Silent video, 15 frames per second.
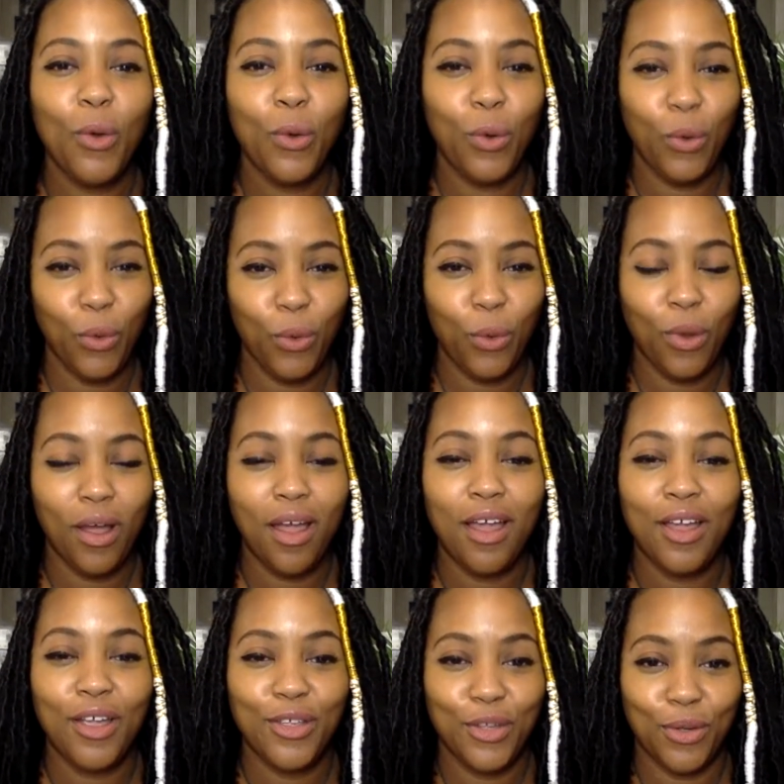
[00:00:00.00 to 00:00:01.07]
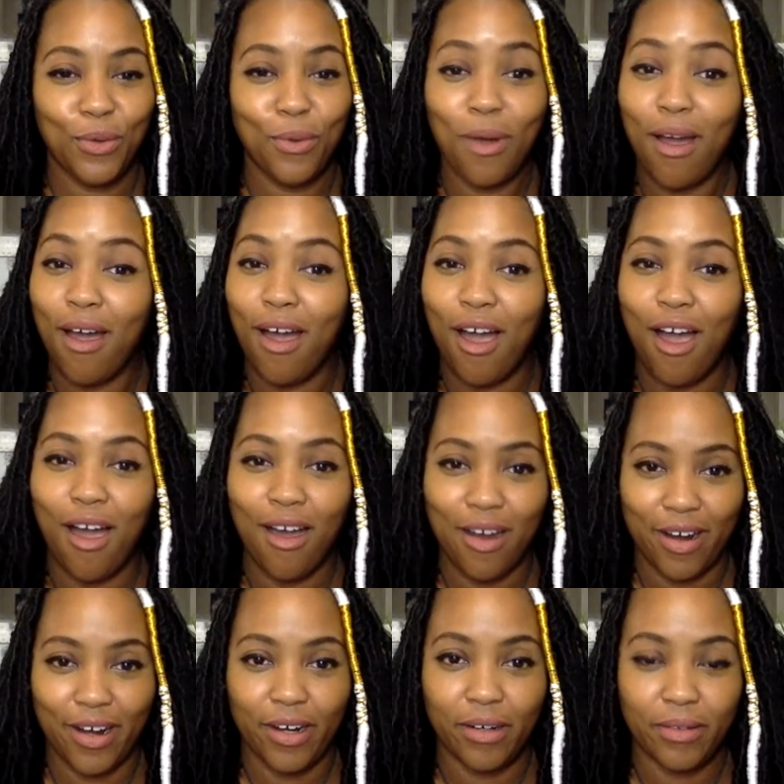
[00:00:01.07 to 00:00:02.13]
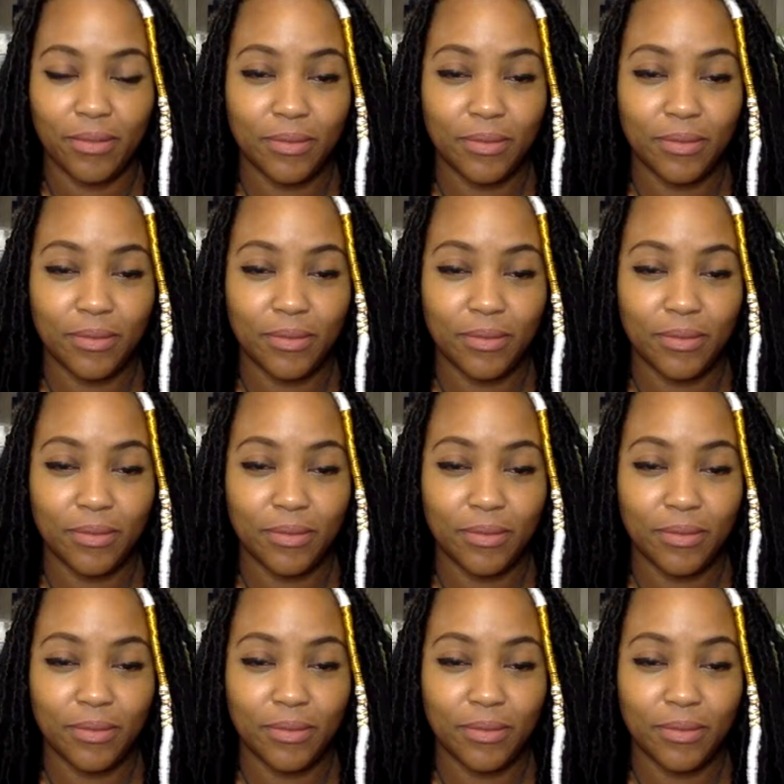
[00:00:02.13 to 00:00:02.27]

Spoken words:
who you are.